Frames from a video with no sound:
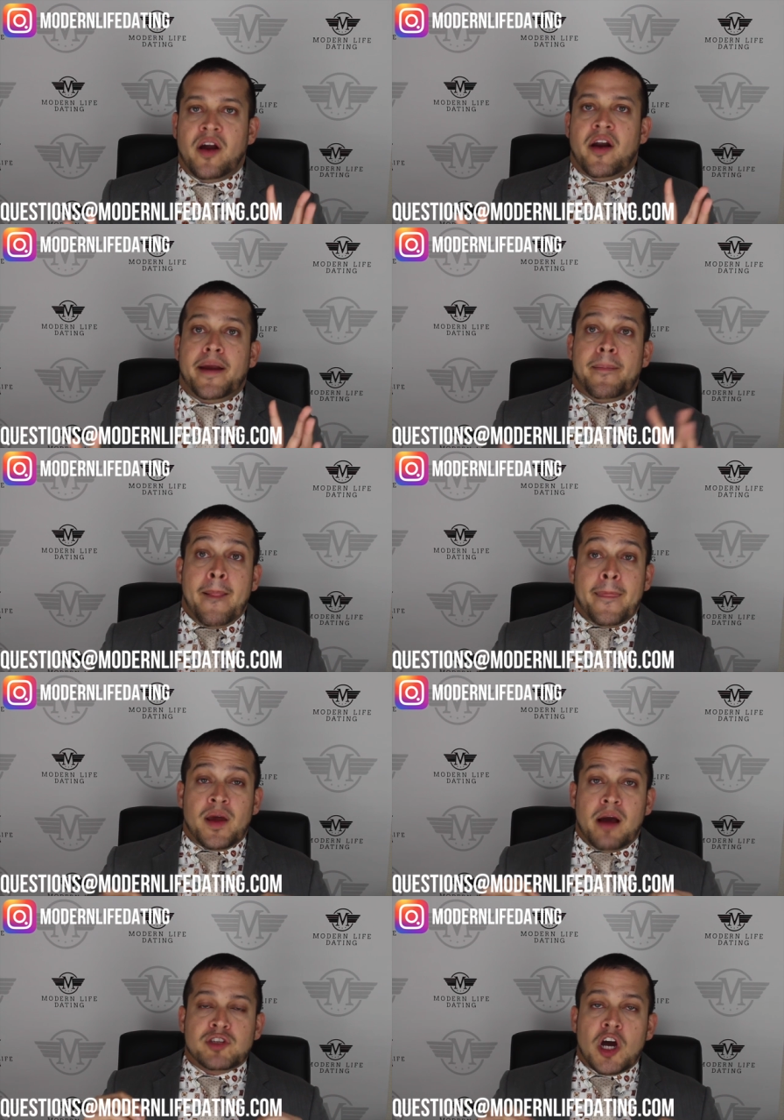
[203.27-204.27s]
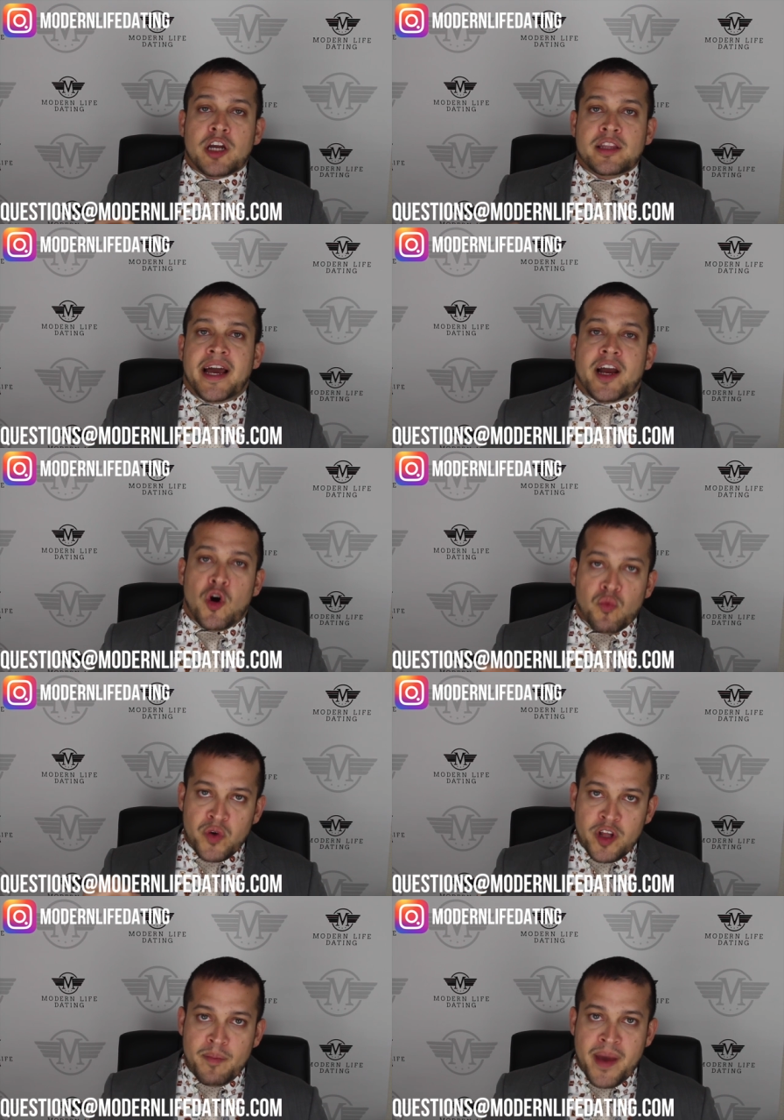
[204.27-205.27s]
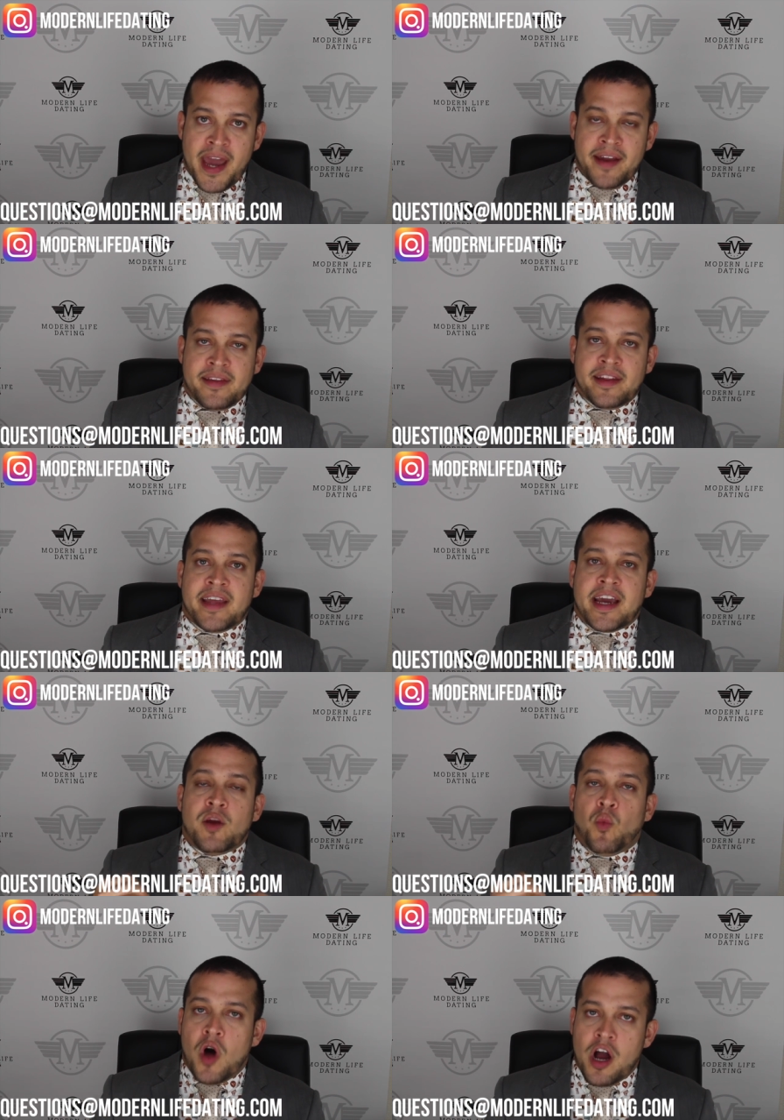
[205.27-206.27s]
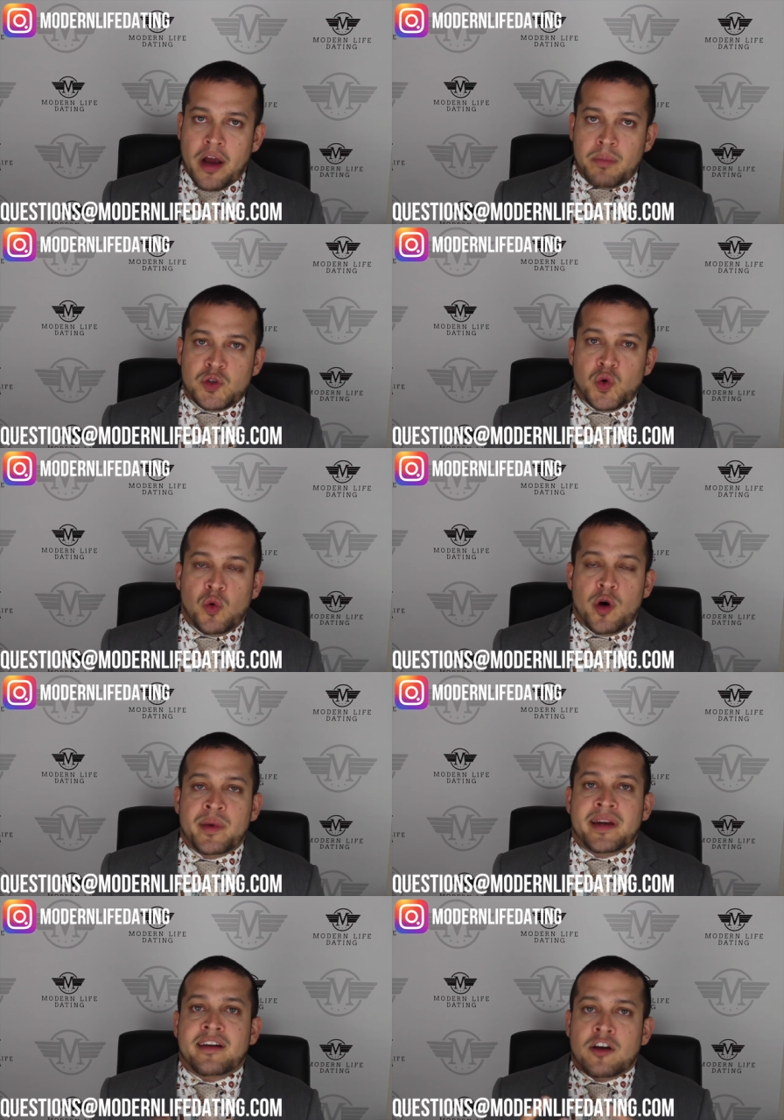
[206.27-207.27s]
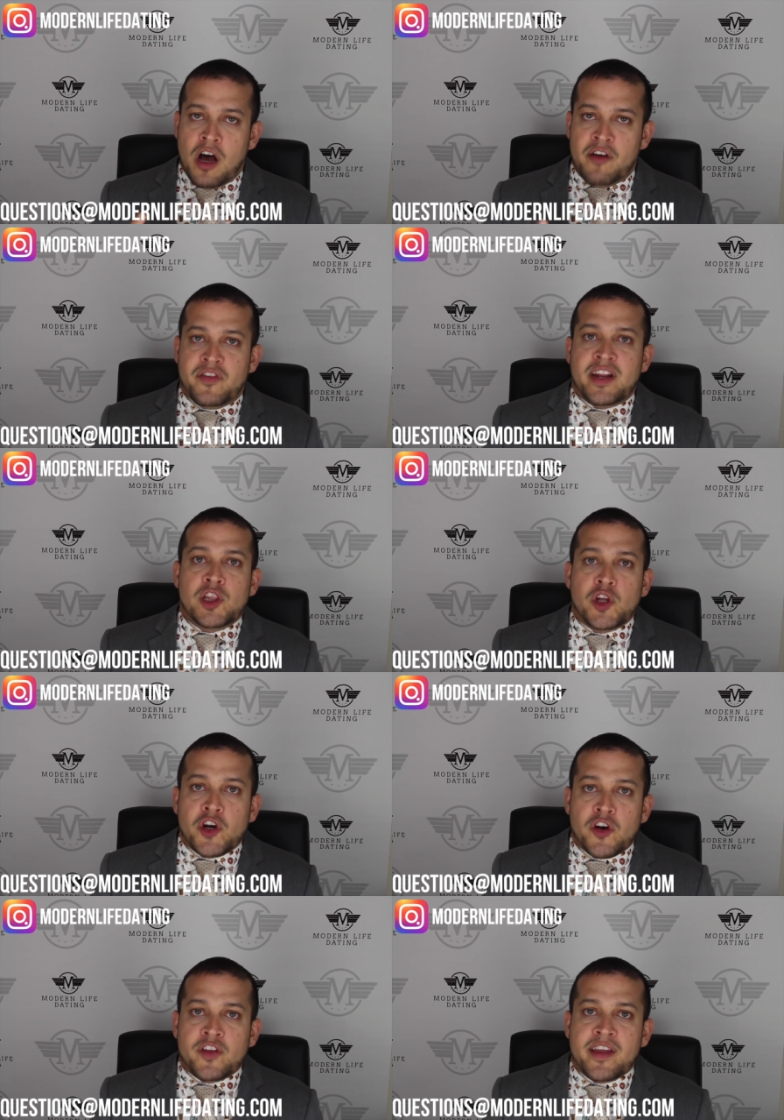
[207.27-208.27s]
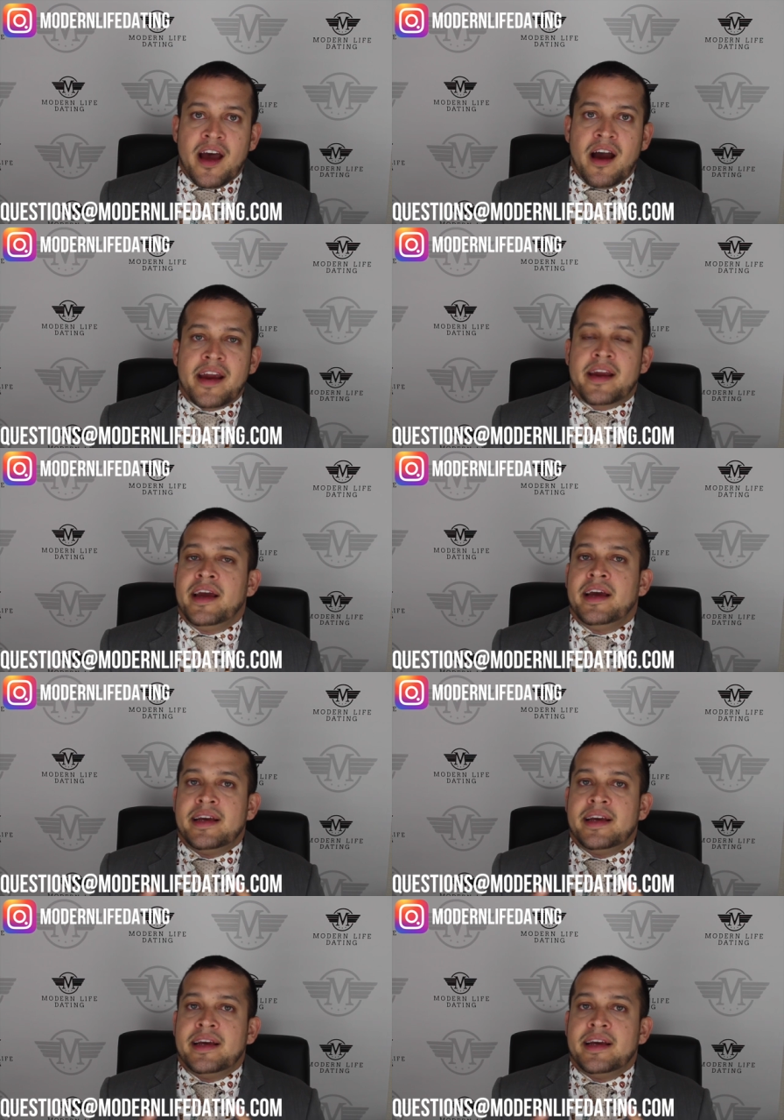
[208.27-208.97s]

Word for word: All right, I'm talking like a real man that can walk up to a woman, confidently look her in the eye,